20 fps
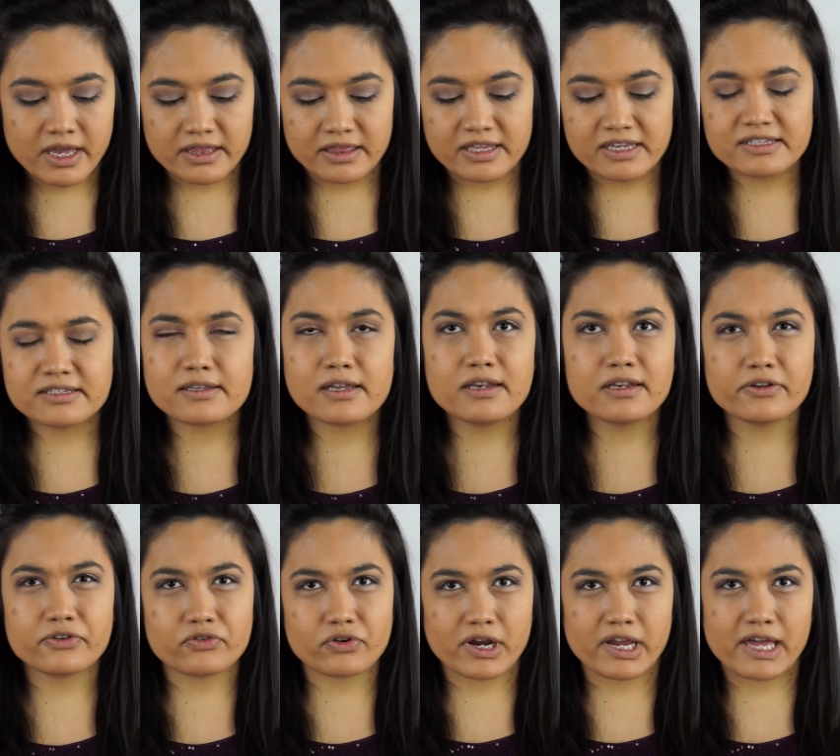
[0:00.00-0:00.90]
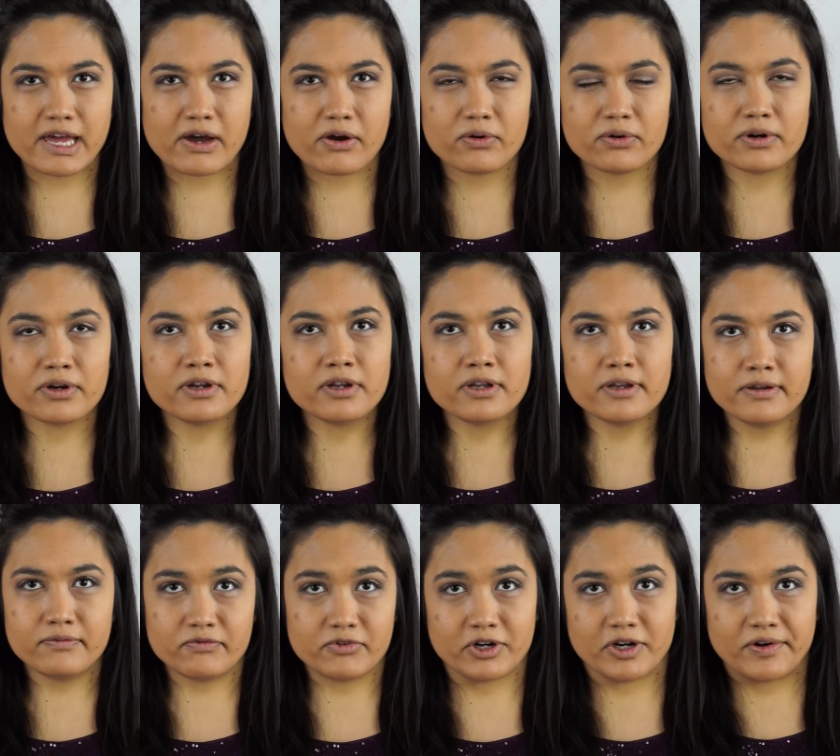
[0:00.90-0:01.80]
these tend to dry out
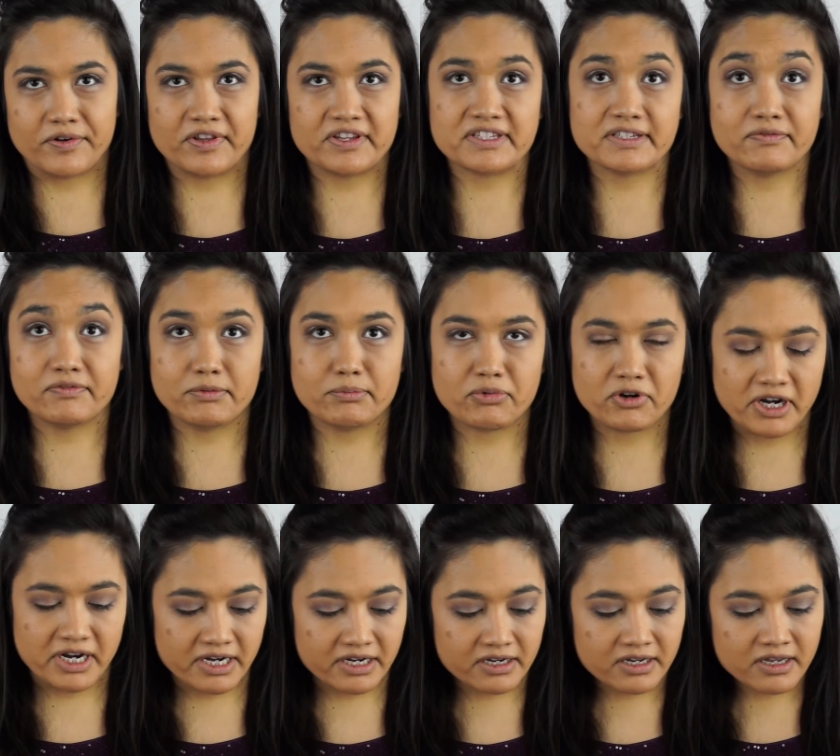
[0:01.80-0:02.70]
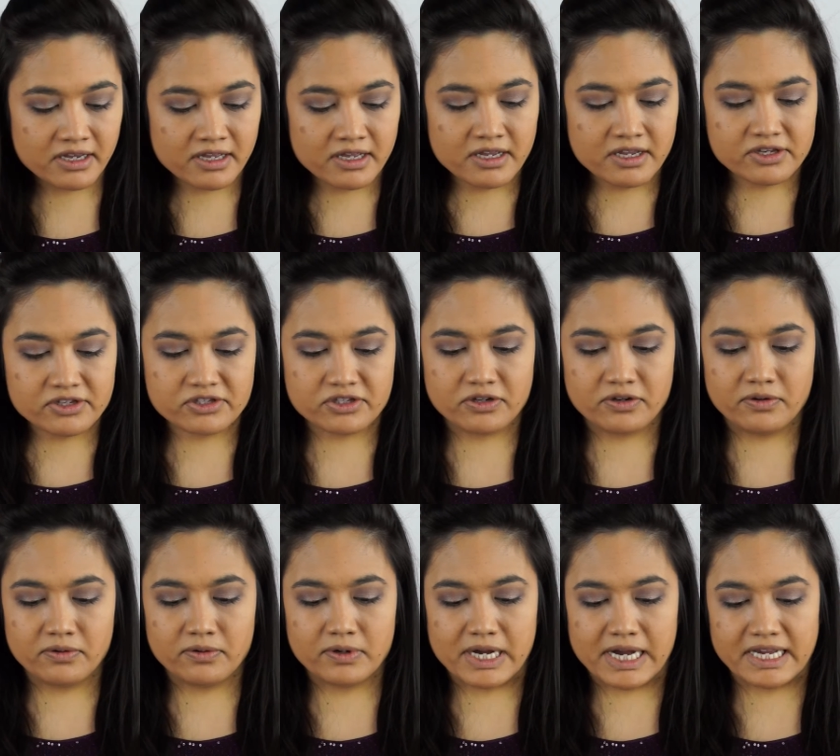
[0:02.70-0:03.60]
regardless of the brand,
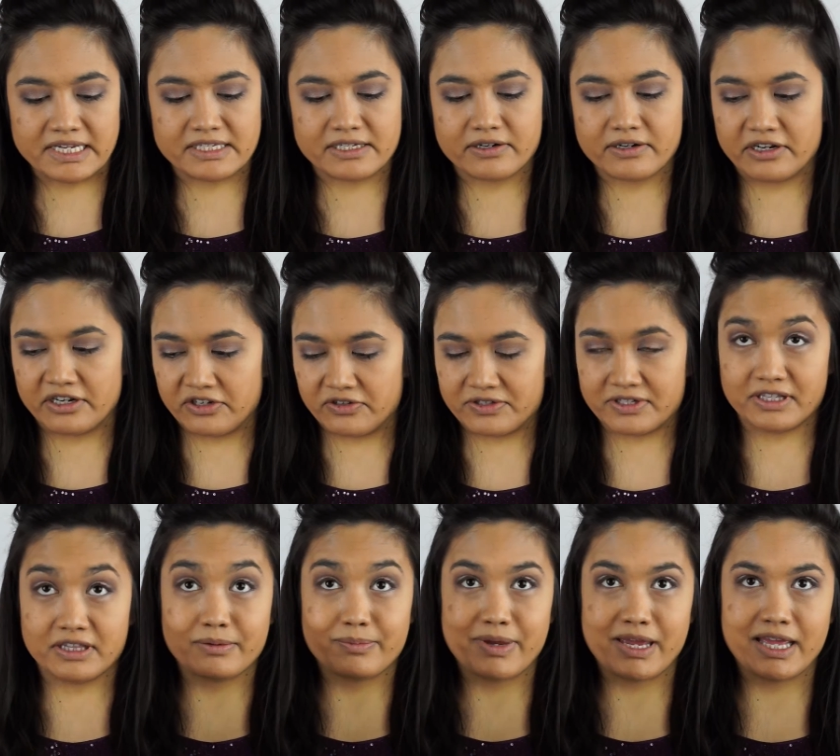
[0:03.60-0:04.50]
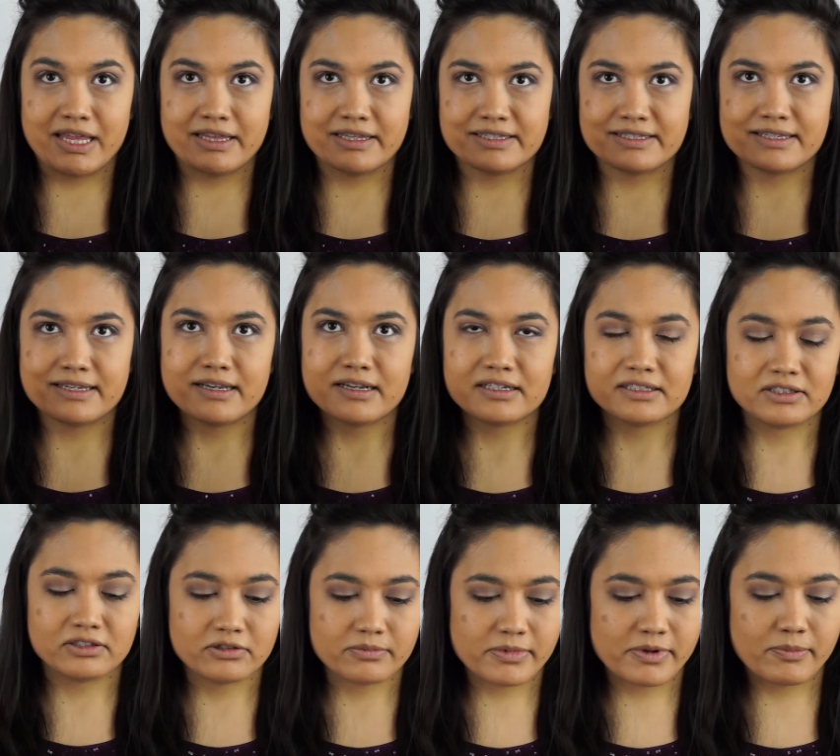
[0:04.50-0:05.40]
so I started using the pens a
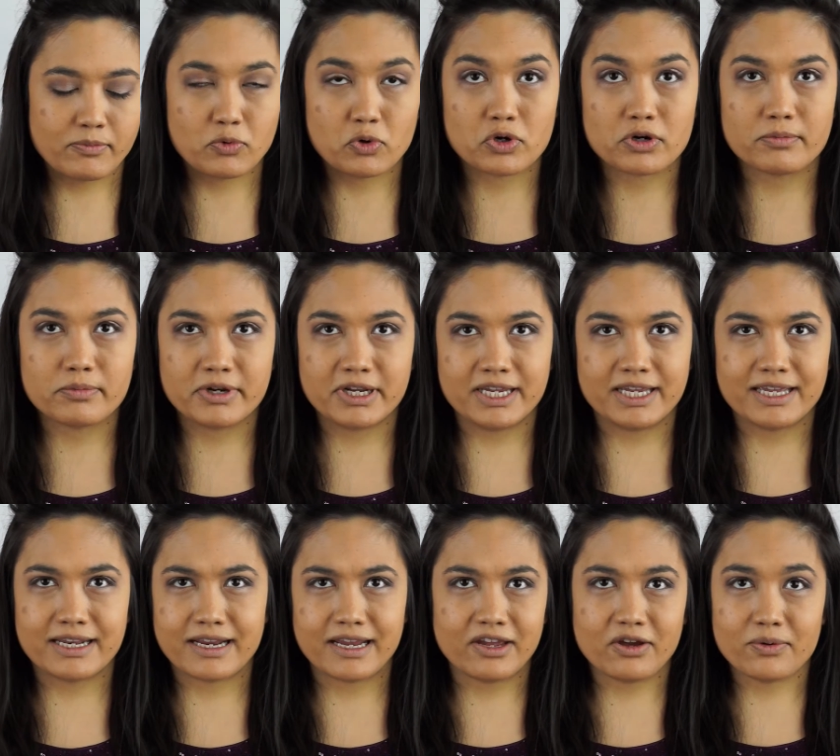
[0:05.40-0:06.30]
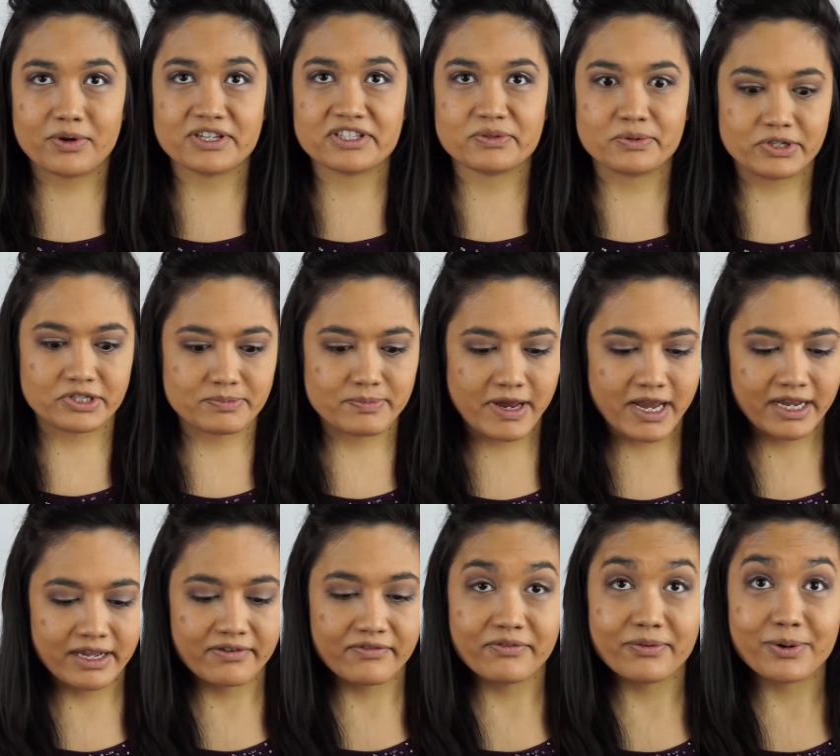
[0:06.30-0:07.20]
little bit more, but again, I always switch back
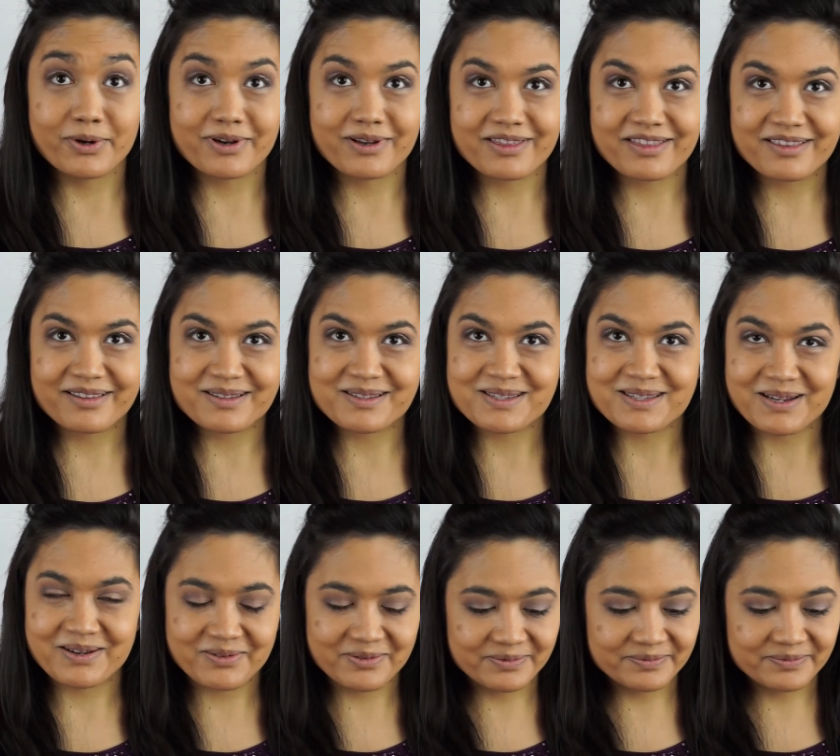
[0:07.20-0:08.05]
and forth. So